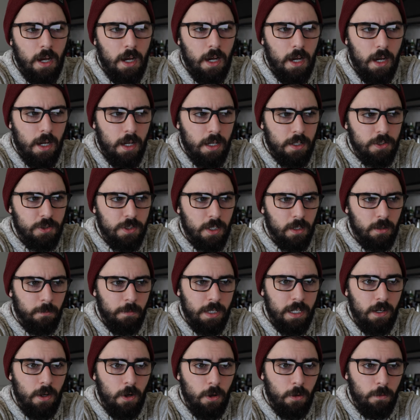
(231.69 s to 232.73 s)
a
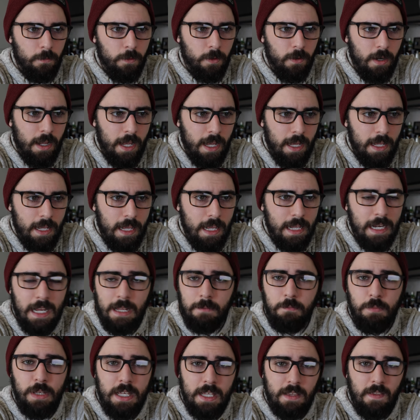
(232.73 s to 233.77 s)
gentleman over at
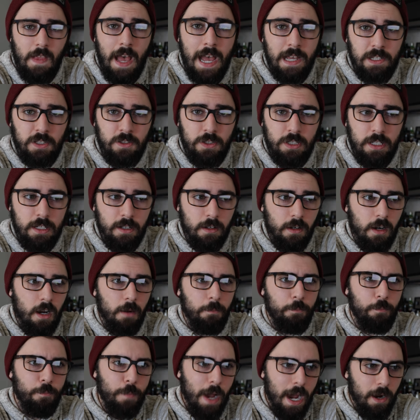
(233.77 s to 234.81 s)
NAB last year
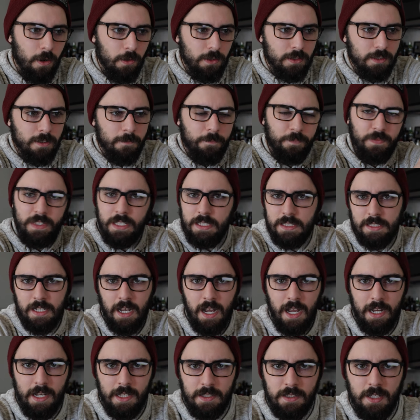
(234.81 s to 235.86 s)
about this
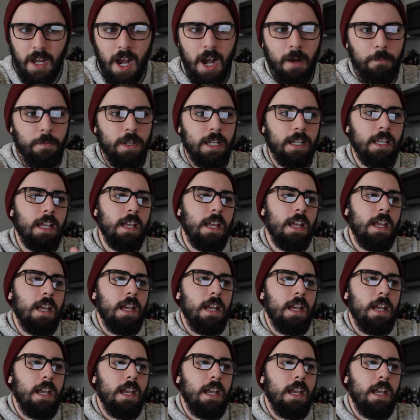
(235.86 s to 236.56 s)
kind of topic.